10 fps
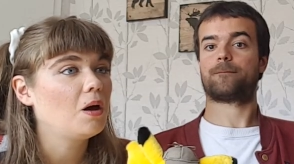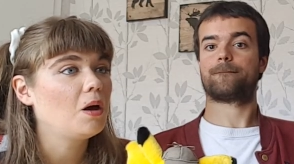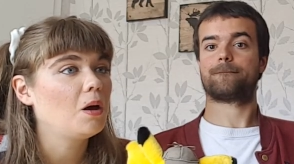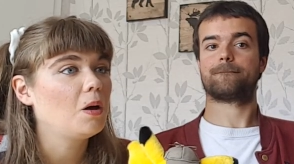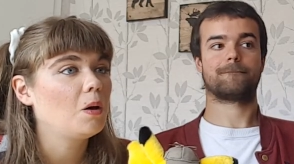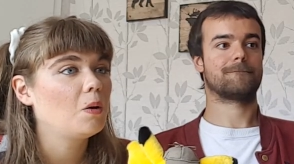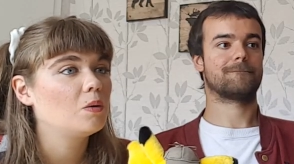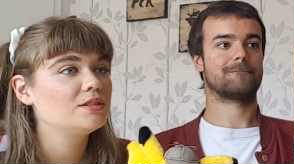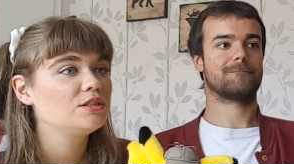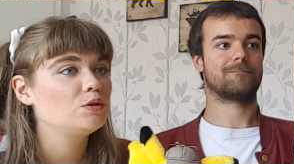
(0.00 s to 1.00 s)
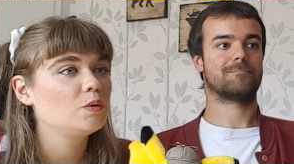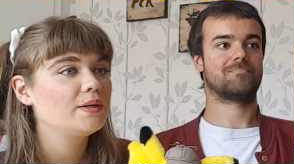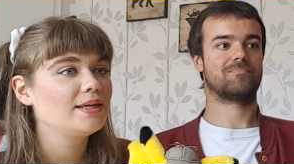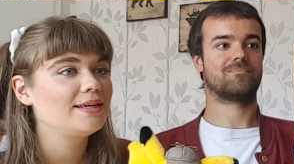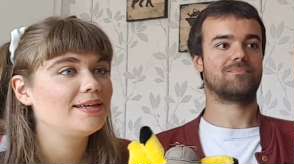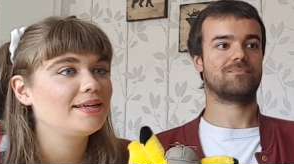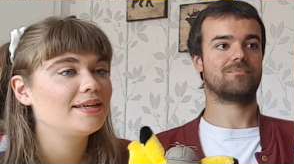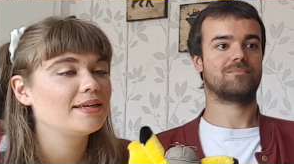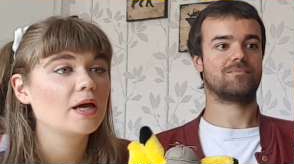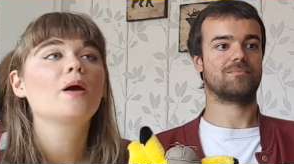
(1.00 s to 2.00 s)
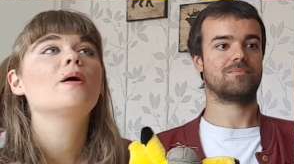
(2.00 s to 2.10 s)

Speaker 1: Oh, what's he doing?